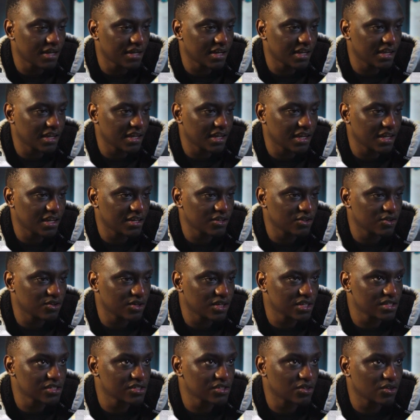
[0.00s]
and again
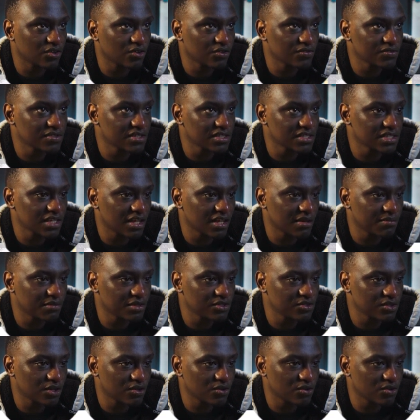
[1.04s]
create your offset
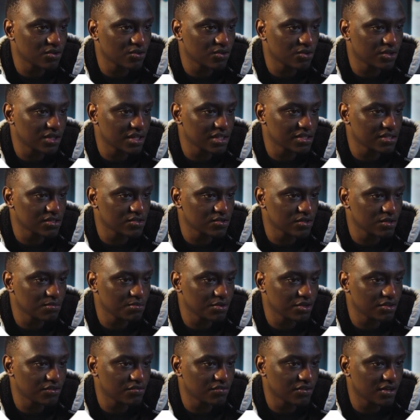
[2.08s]
alignment you're going to create
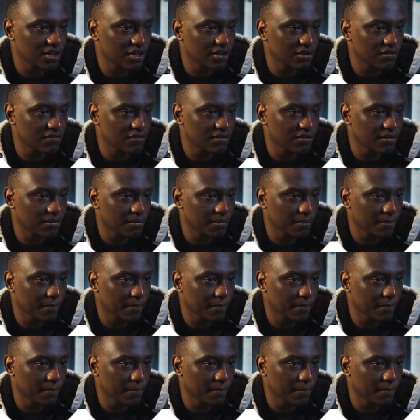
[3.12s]
3.5